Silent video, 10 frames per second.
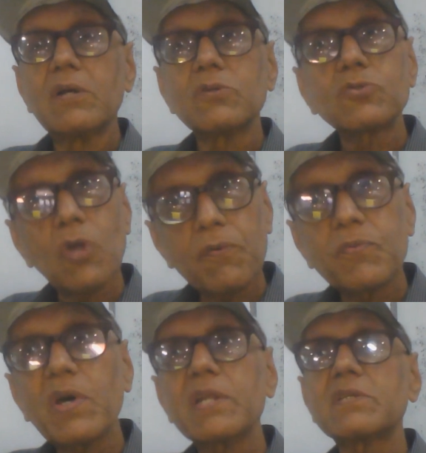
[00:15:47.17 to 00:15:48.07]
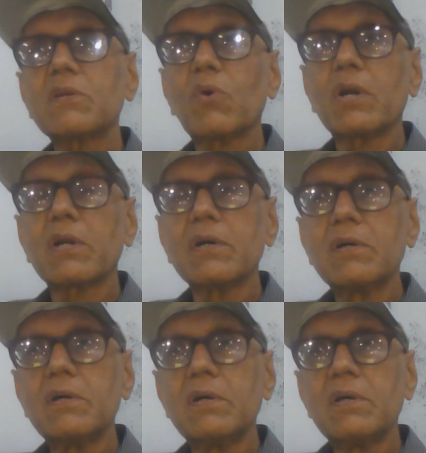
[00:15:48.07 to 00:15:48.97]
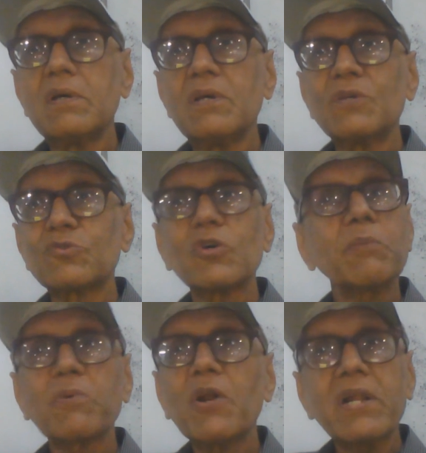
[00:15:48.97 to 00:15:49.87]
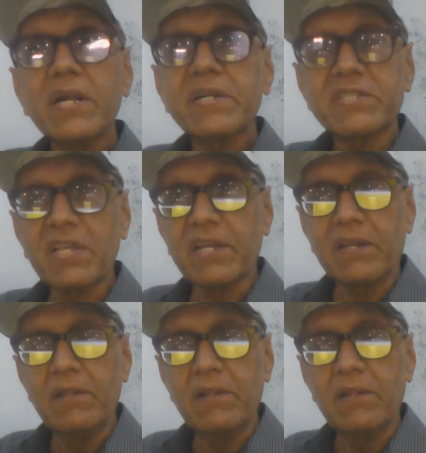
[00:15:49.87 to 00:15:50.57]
software is involved. So a product design